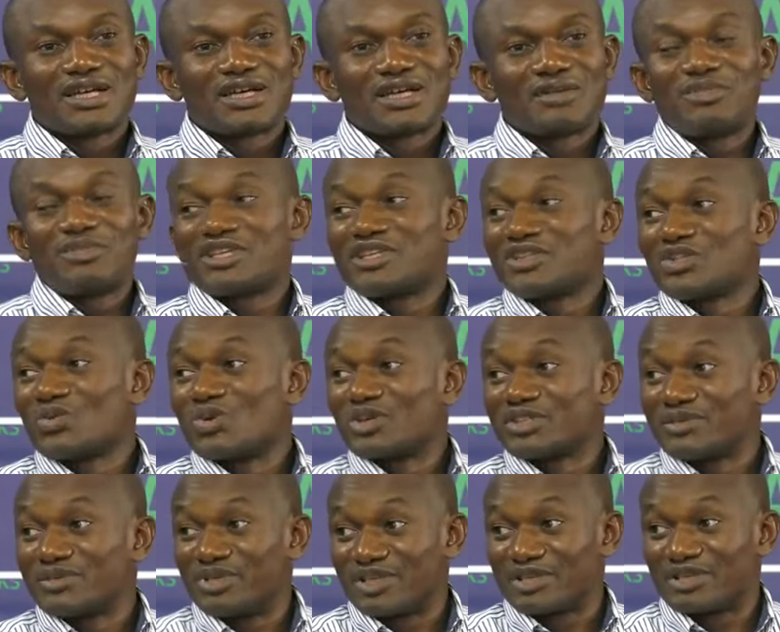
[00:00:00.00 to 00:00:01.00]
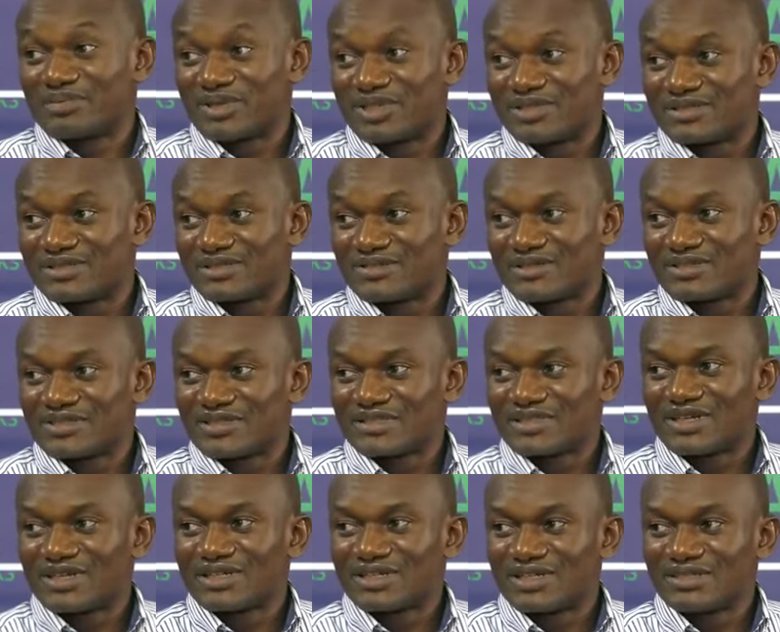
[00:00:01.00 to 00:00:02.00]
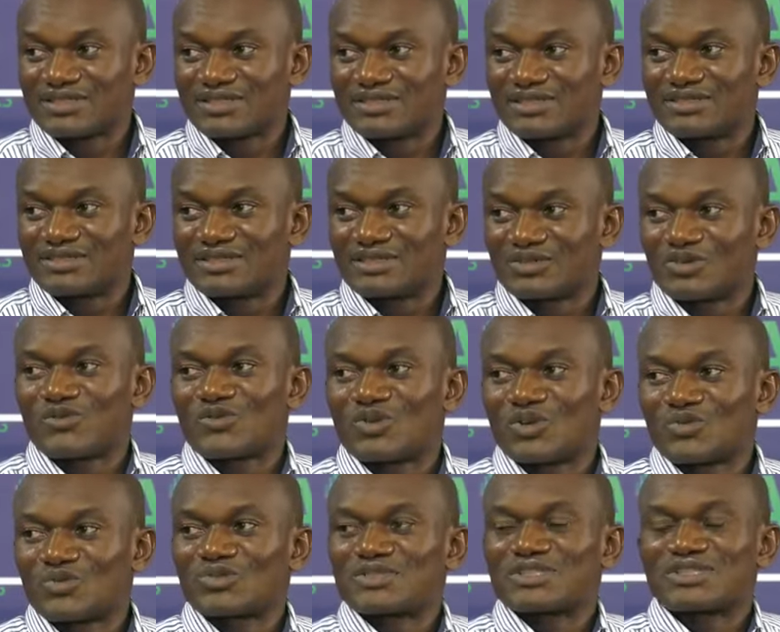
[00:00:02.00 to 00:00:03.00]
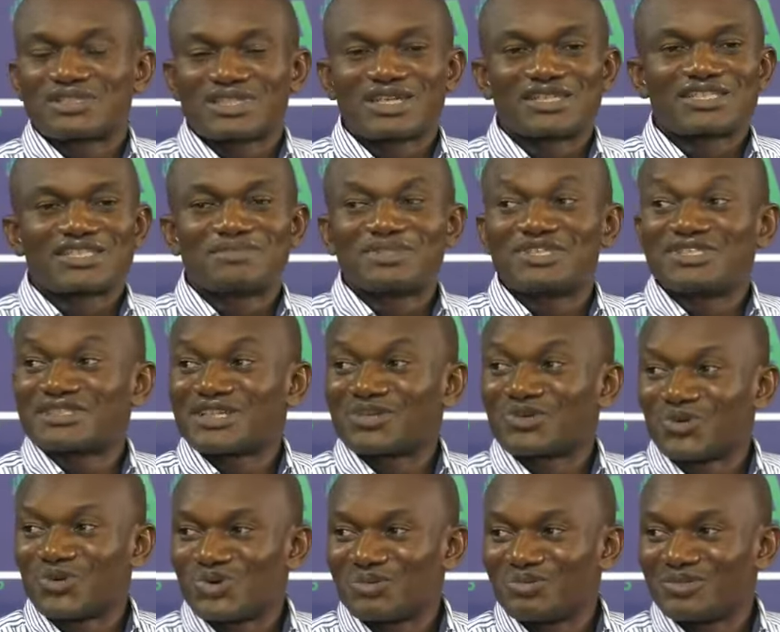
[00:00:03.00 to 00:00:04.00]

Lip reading: making the world a better place, not just our continent. Of course, charity begins at home,